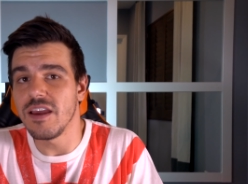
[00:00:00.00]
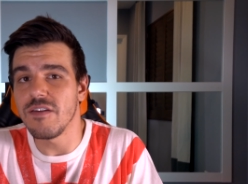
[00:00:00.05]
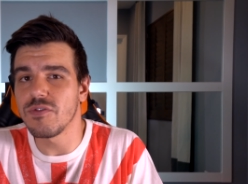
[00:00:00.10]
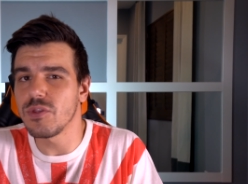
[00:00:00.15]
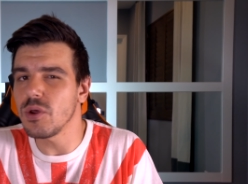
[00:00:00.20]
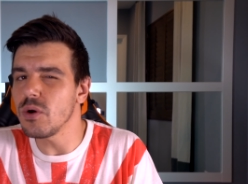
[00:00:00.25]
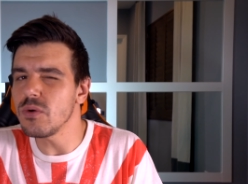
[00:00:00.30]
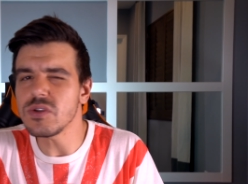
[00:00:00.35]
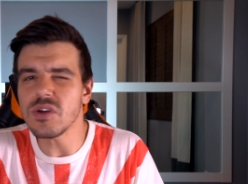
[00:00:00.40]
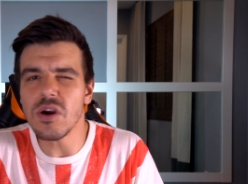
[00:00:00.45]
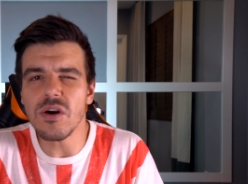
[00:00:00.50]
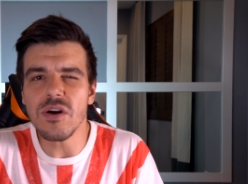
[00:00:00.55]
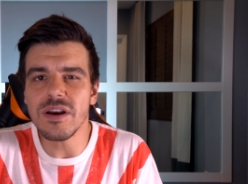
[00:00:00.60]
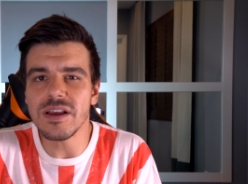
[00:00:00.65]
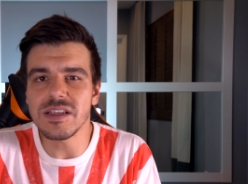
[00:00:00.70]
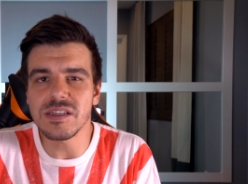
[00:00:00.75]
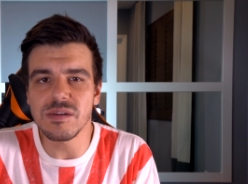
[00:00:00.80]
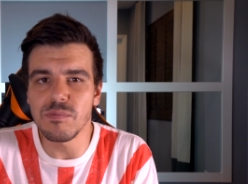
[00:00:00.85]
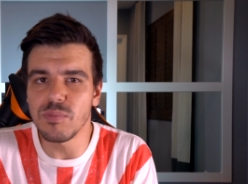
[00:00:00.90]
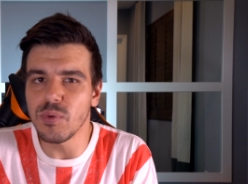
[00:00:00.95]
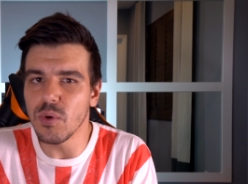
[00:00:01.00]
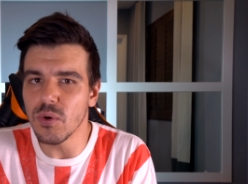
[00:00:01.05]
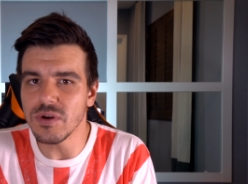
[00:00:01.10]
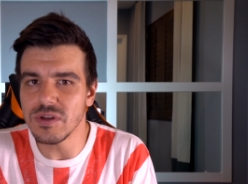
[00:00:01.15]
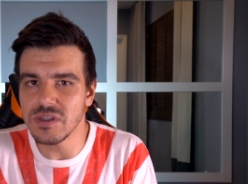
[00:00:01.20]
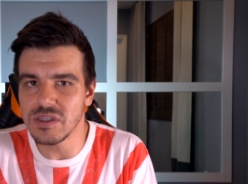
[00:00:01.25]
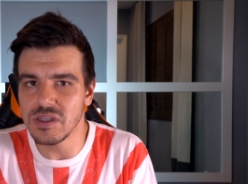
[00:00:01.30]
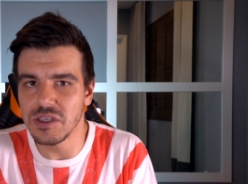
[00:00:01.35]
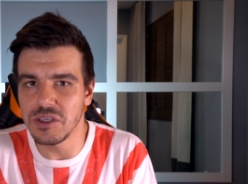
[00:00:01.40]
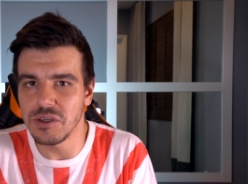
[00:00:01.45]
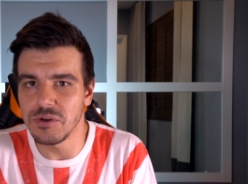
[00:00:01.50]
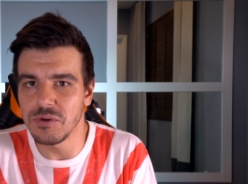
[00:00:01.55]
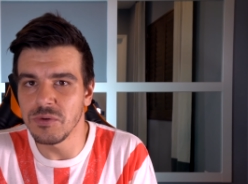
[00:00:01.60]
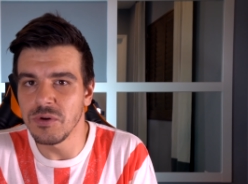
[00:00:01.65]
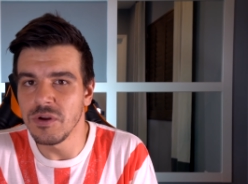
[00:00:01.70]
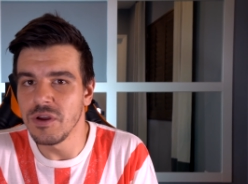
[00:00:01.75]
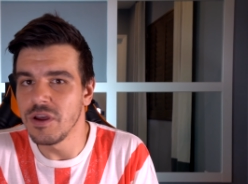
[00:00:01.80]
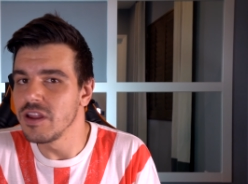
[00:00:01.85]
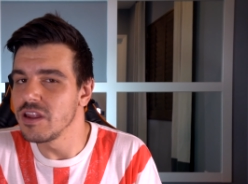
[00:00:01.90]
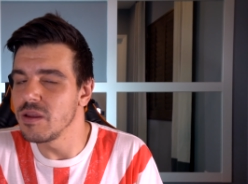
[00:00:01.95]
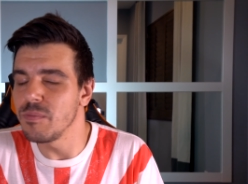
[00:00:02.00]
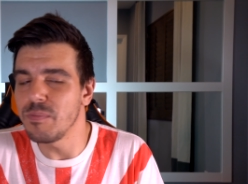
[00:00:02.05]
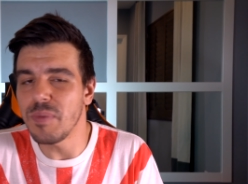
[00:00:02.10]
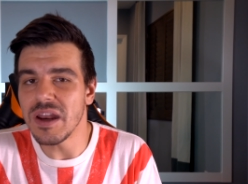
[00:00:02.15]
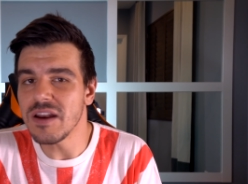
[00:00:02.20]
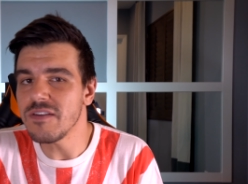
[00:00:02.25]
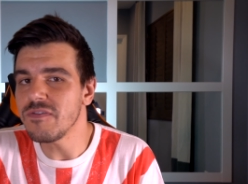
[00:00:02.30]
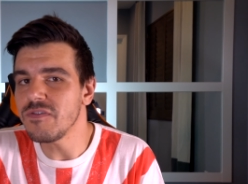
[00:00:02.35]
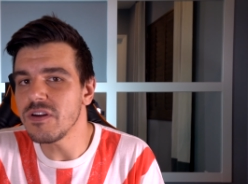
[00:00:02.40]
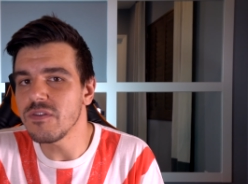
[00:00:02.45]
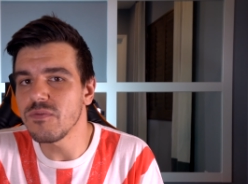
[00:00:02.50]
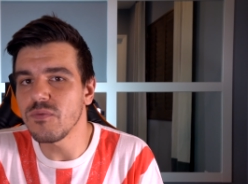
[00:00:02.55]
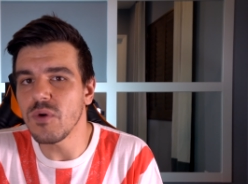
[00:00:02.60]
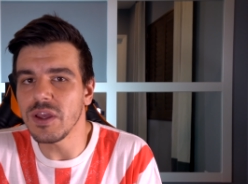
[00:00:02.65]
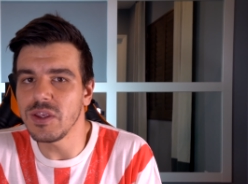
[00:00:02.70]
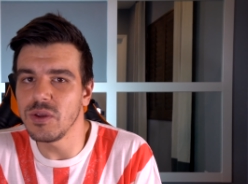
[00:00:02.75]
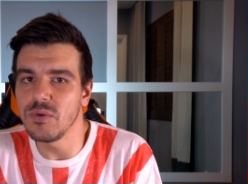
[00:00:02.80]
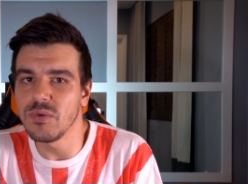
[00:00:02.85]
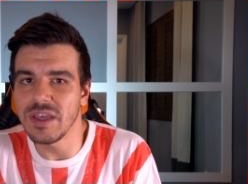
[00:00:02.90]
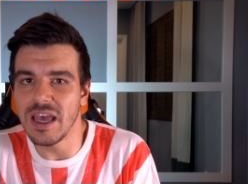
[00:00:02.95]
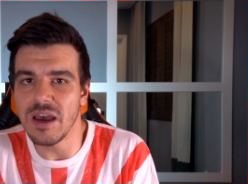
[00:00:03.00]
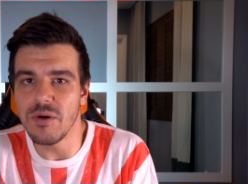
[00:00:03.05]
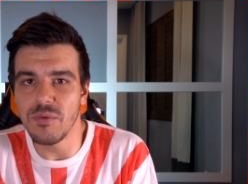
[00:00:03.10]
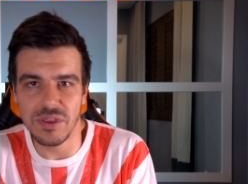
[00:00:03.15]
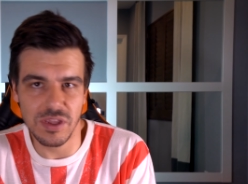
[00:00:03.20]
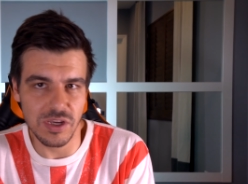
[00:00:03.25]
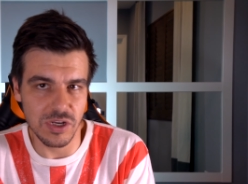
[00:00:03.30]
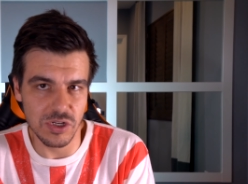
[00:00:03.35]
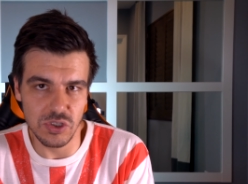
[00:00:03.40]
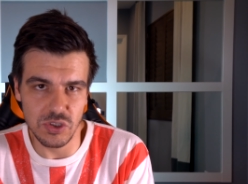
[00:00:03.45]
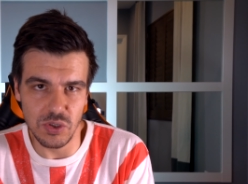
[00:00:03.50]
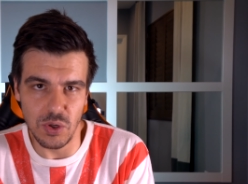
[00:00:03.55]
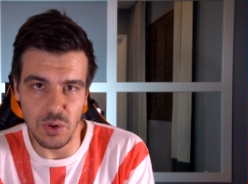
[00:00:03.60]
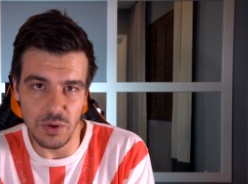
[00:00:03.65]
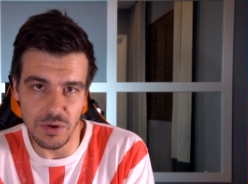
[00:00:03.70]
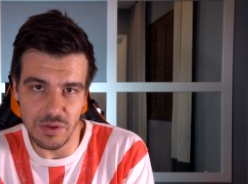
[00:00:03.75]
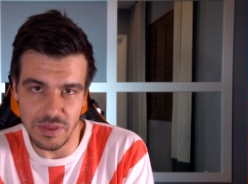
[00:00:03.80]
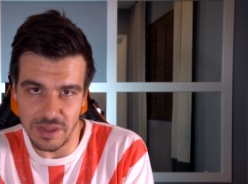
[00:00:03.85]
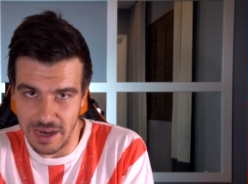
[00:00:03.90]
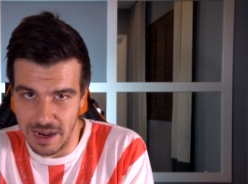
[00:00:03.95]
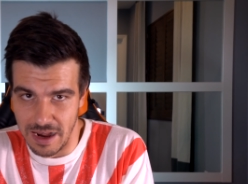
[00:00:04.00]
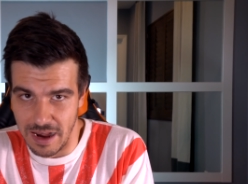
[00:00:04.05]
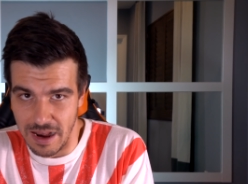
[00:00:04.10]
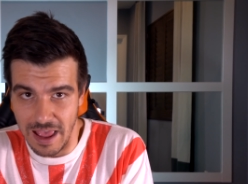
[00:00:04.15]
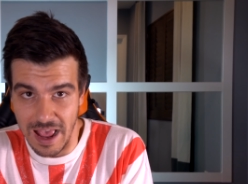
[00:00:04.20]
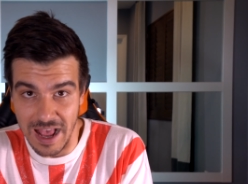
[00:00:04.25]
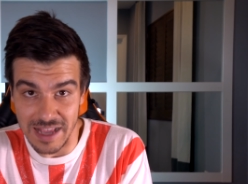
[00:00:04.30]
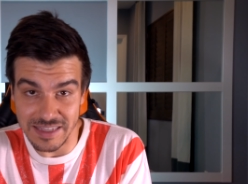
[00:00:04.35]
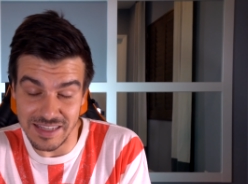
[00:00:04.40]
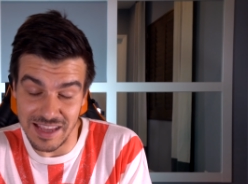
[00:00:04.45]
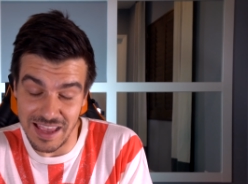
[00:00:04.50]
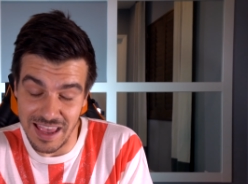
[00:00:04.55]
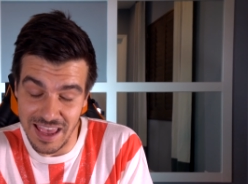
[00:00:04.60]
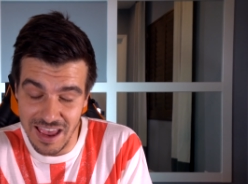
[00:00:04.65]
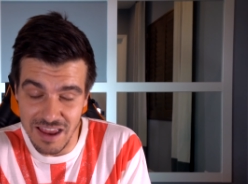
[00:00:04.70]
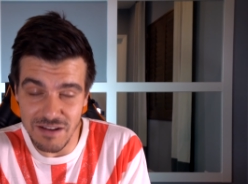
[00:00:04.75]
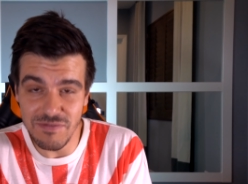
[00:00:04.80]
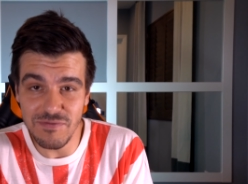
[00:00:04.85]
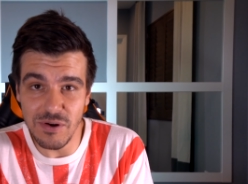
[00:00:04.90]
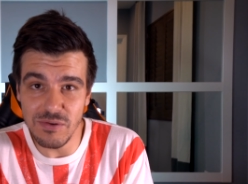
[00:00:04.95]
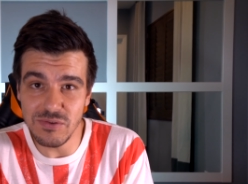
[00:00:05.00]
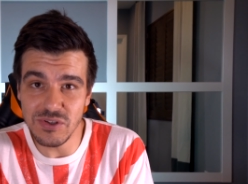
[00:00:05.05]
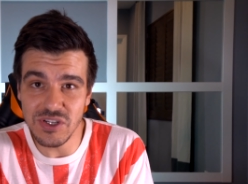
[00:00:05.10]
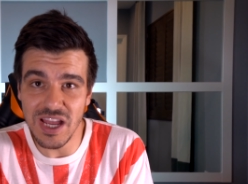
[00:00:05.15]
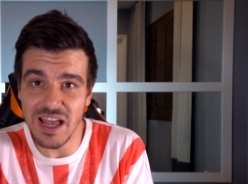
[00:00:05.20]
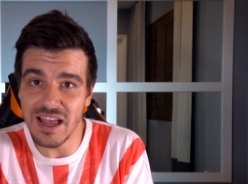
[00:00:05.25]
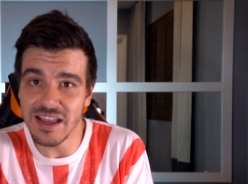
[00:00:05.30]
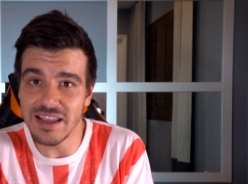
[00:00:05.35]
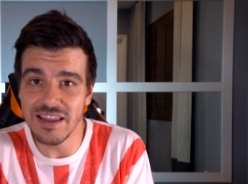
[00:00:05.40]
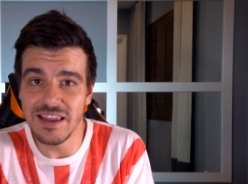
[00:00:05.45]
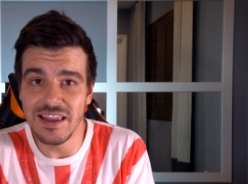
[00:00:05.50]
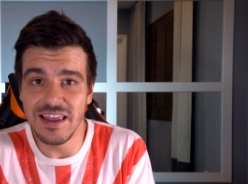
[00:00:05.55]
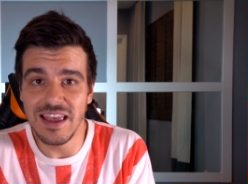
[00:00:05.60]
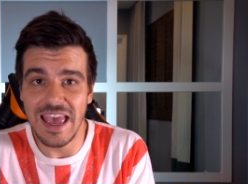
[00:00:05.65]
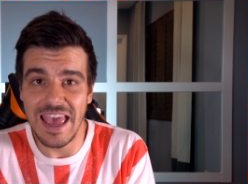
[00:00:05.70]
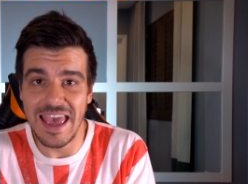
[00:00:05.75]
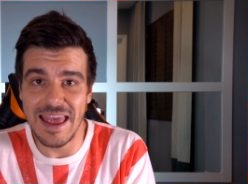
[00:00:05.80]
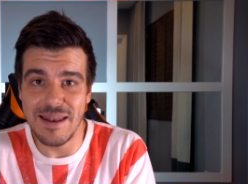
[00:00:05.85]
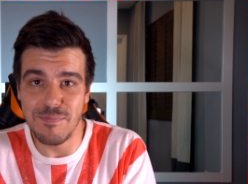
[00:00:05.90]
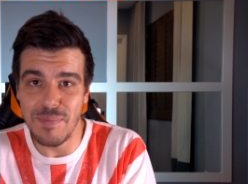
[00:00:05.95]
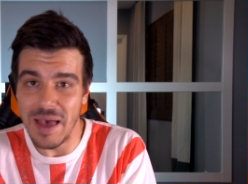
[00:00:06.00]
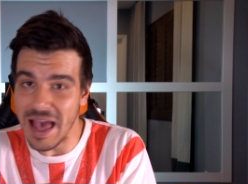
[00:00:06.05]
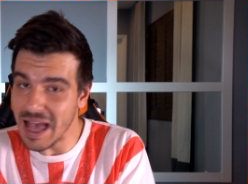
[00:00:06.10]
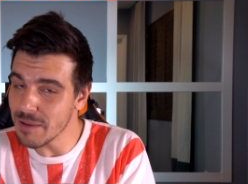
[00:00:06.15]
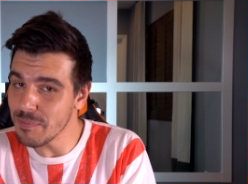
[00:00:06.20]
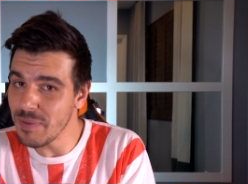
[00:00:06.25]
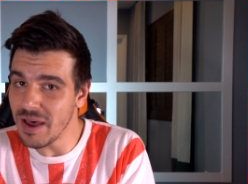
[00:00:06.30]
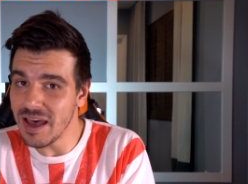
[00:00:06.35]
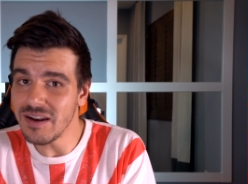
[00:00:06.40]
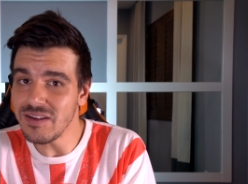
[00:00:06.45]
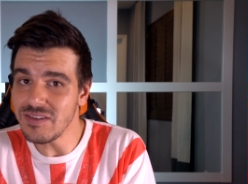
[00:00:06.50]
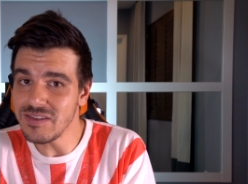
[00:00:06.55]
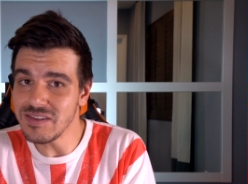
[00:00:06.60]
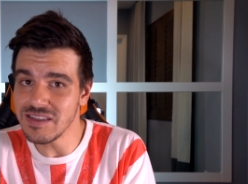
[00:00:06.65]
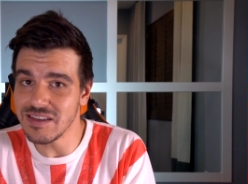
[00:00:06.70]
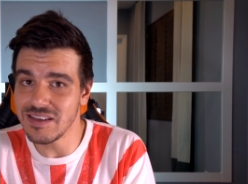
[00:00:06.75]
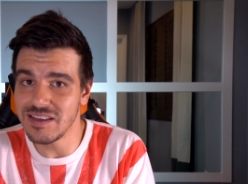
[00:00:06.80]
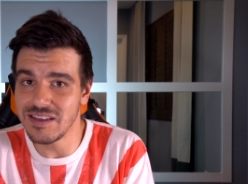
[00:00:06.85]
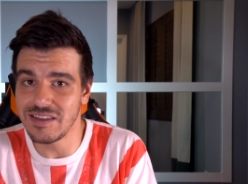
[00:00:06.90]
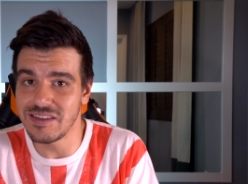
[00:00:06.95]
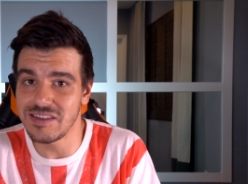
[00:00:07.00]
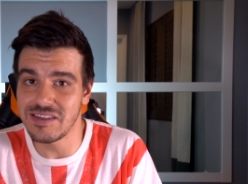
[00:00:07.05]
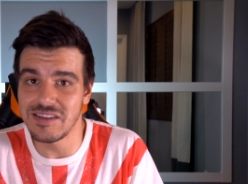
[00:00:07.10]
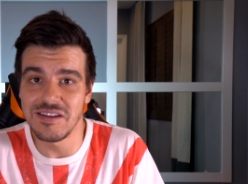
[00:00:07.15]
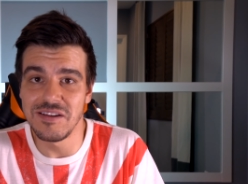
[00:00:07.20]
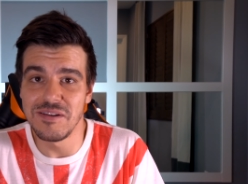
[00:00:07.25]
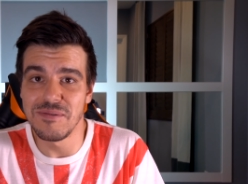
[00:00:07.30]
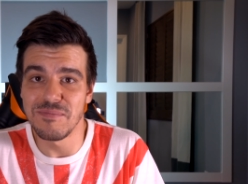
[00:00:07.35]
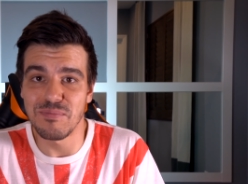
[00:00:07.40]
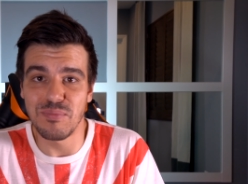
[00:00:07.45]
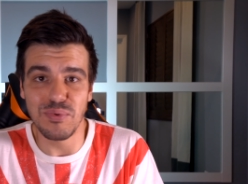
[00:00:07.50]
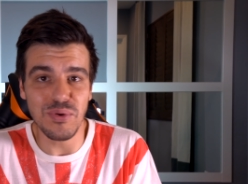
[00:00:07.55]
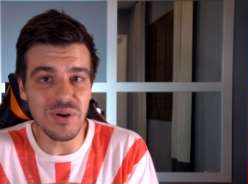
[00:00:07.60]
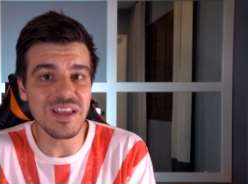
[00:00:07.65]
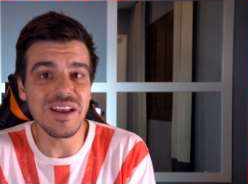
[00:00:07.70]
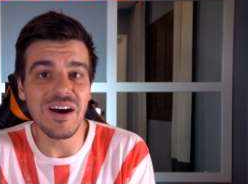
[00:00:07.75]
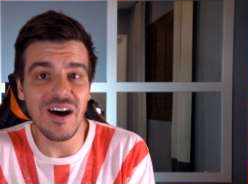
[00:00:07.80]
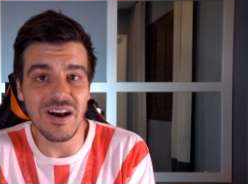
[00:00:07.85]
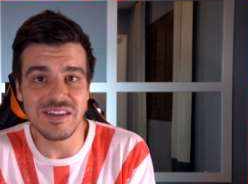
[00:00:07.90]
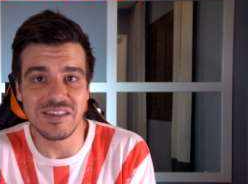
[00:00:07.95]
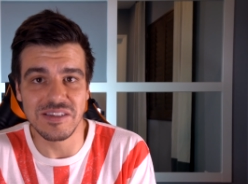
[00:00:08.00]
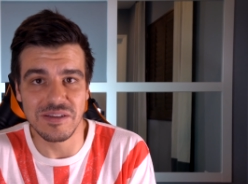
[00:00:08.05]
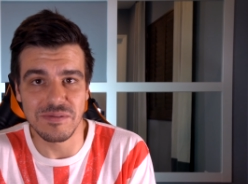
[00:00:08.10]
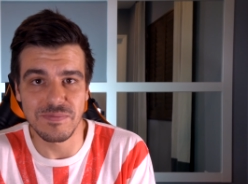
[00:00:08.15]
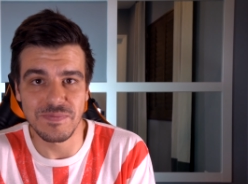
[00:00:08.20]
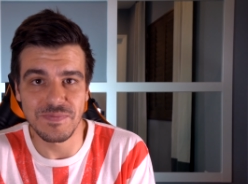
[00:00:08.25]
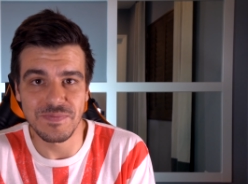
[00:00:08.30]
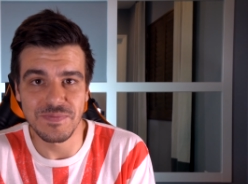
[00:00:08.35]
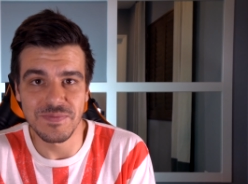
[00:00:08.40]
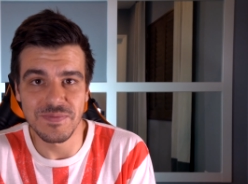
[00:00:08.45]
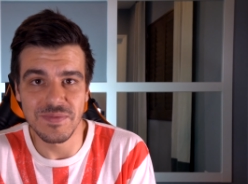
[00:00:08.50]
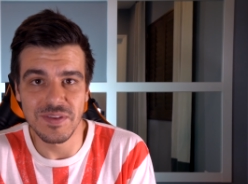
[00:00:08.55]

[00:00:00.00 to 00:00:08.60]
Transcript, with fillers: if those aren't as important to you, the benefit of what you get with a controller that has a headphone jack and back paddles is pretty awesome.